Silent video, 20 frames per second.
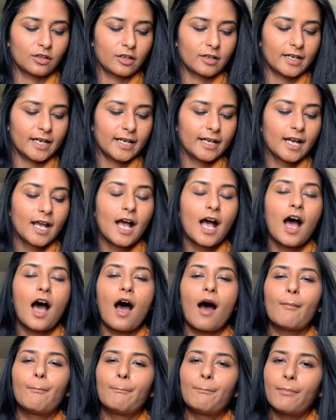All right,
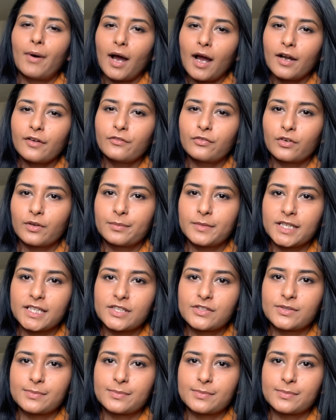apart from these